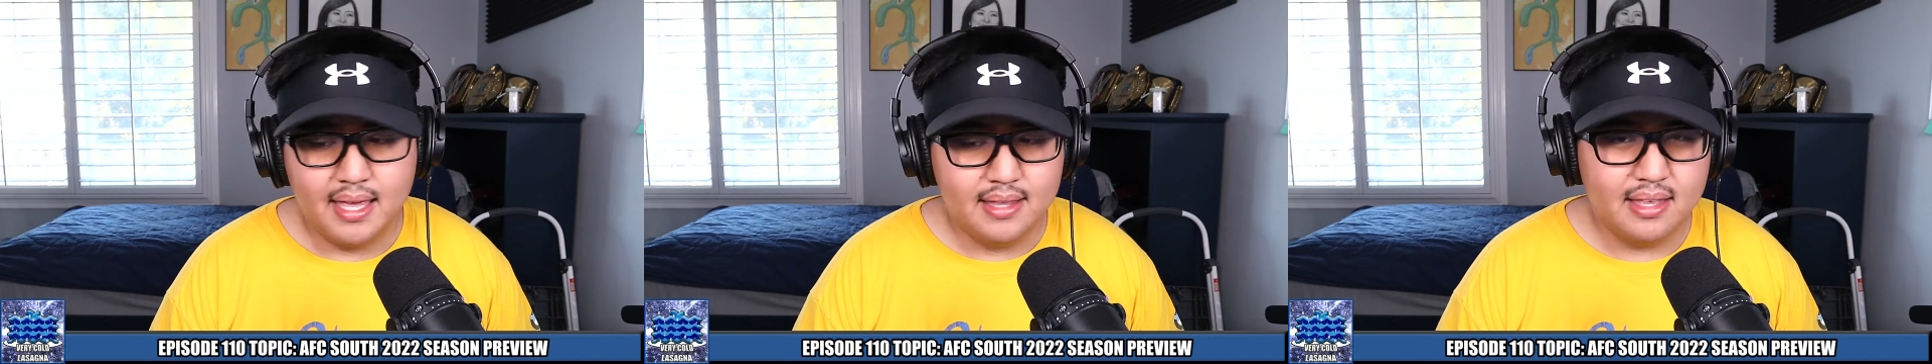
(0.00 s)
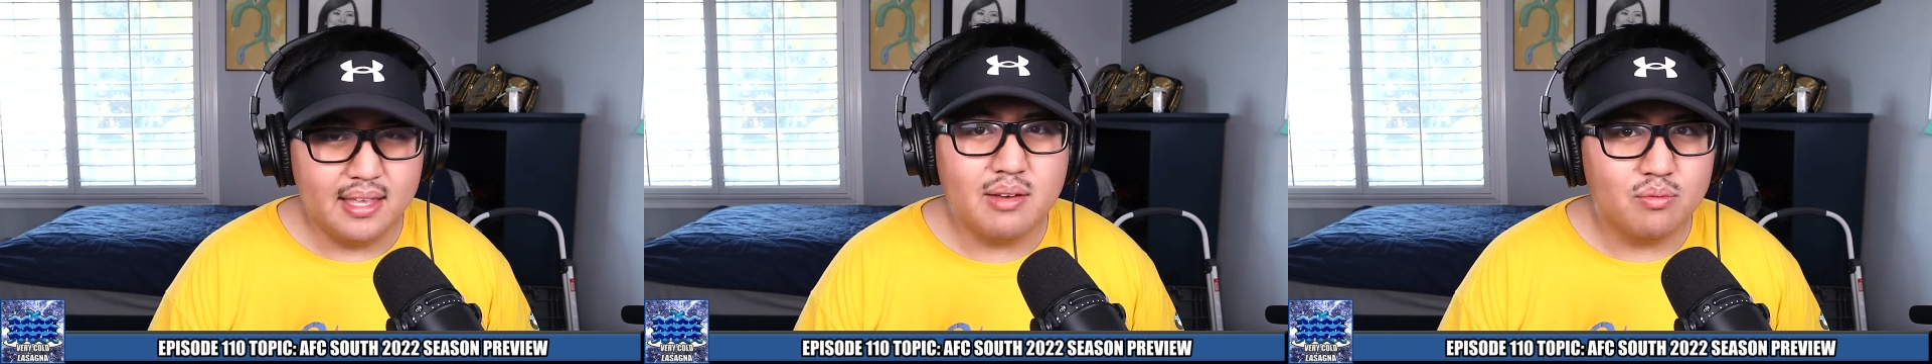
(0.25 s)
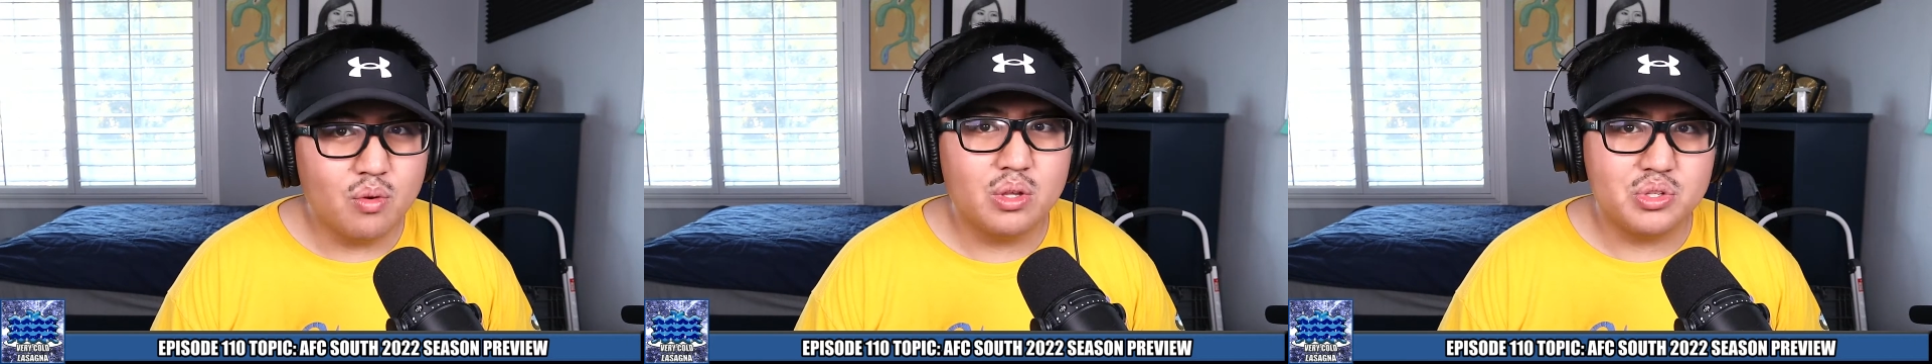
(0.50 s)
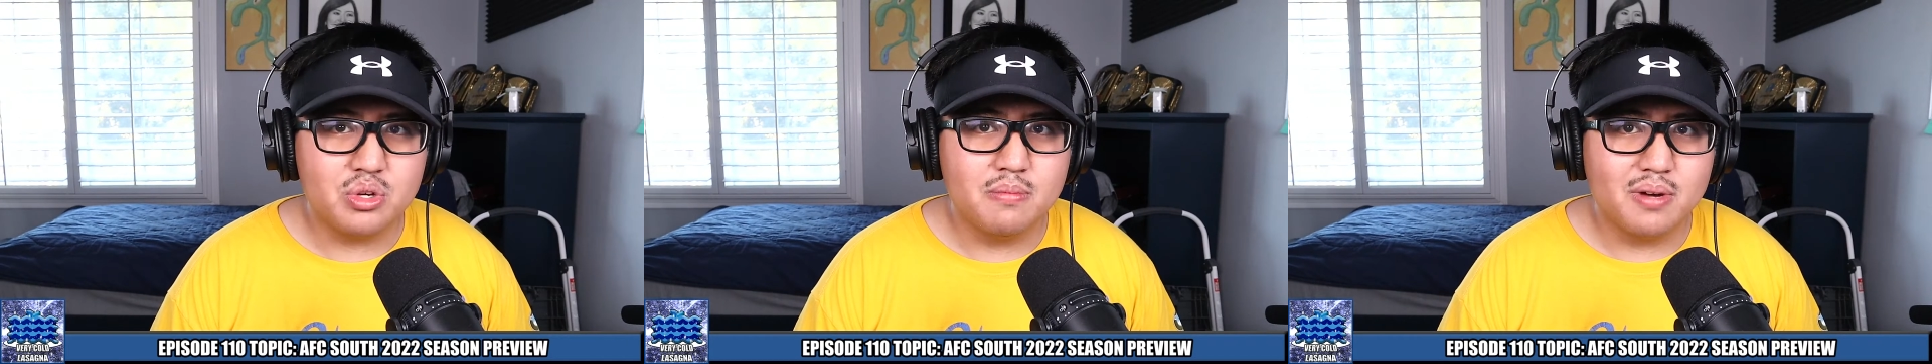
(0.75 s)
they didn't really
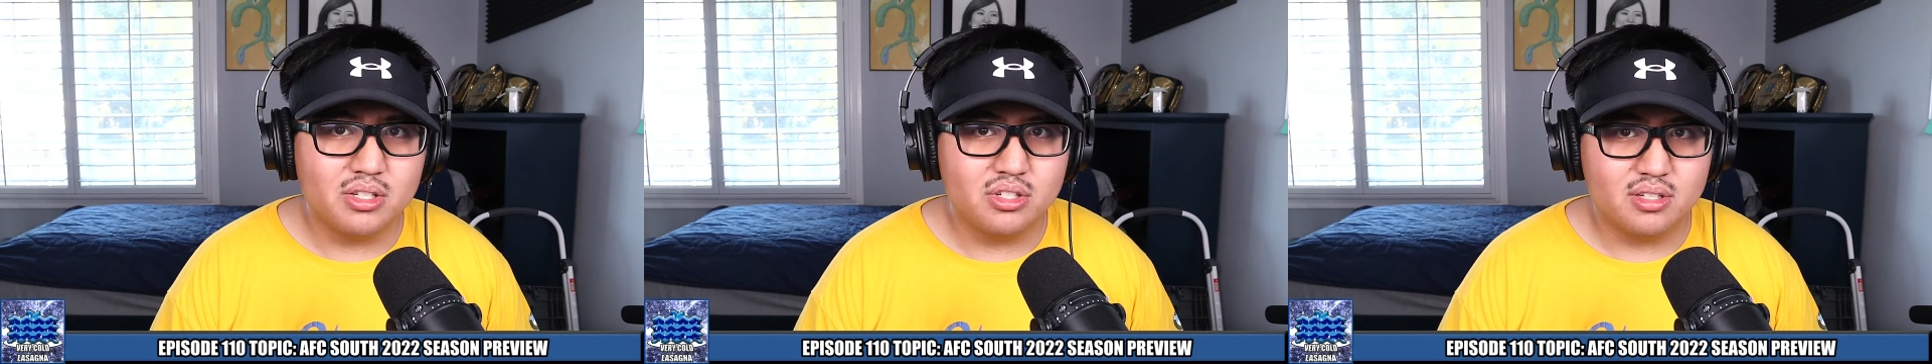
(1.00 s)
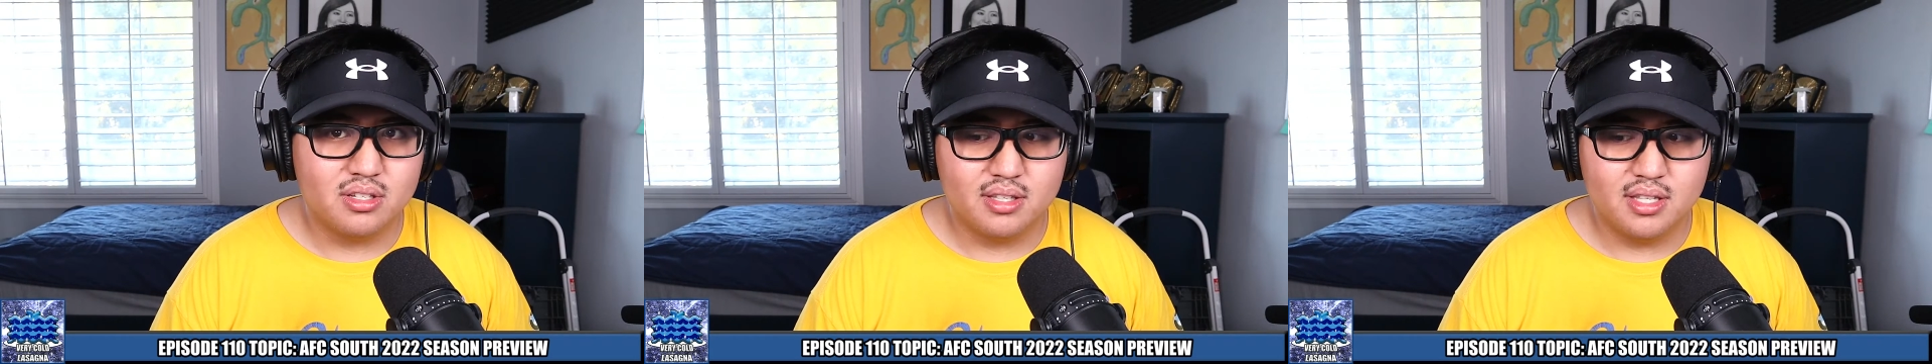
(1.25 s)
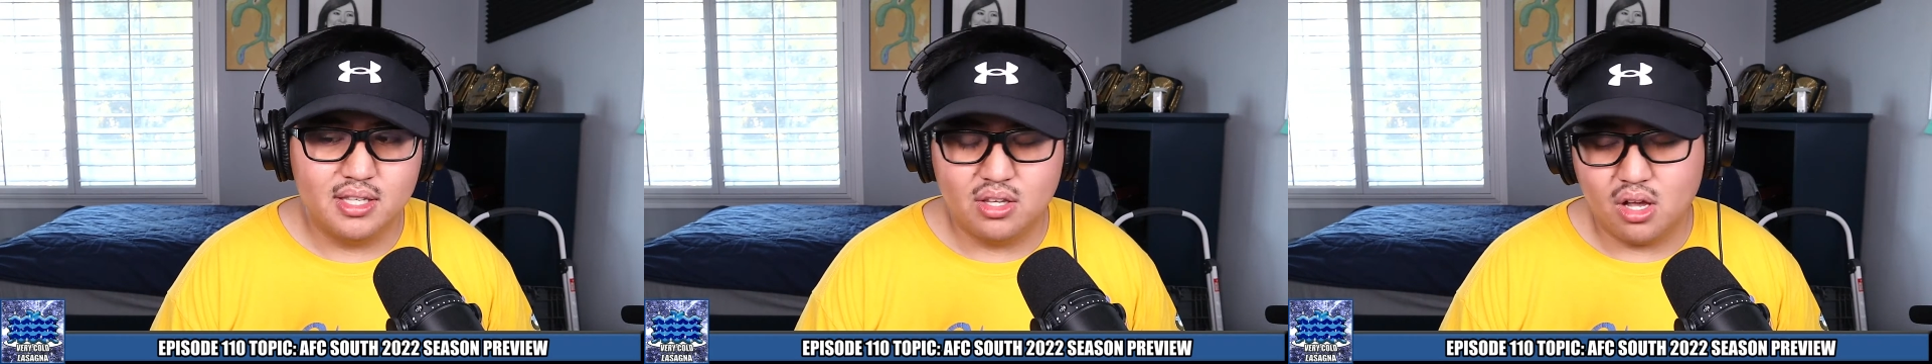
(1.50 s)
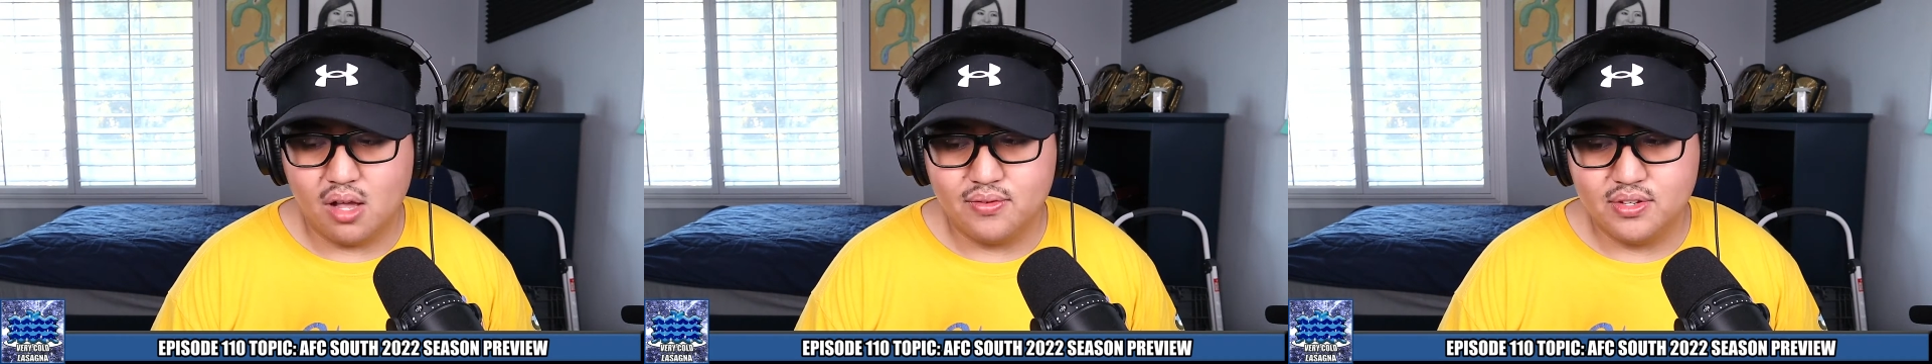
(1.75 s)
do much in the
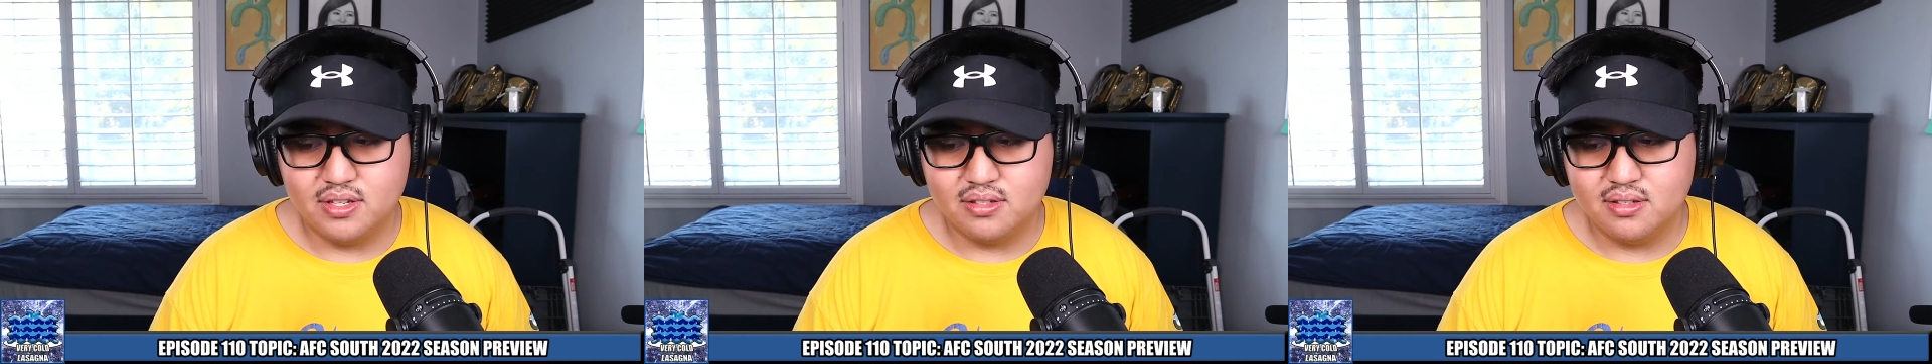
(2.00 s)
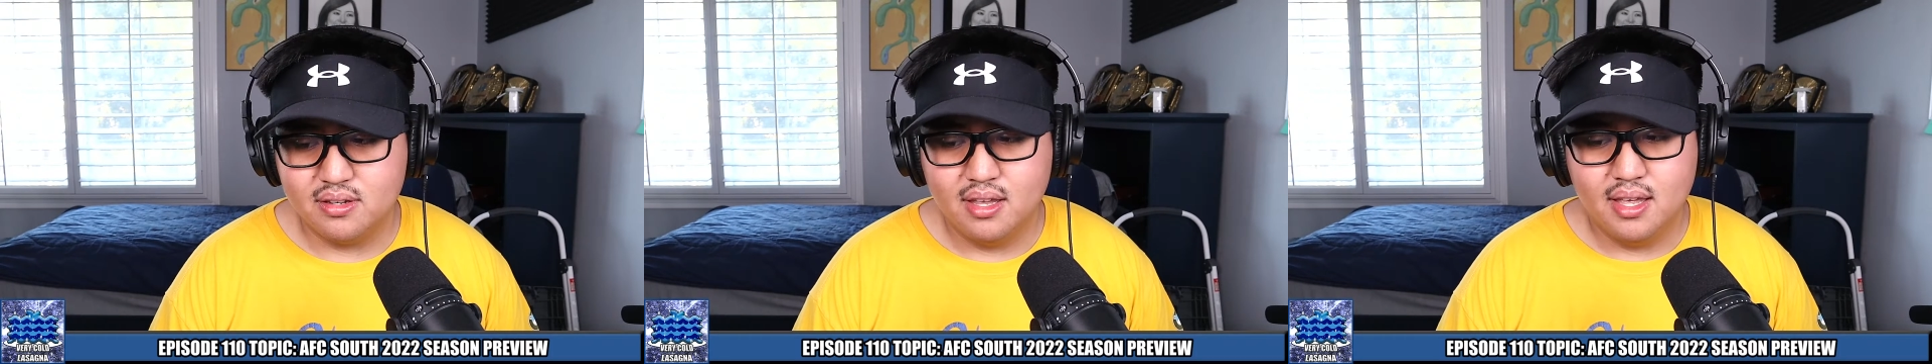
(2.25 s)
offseason,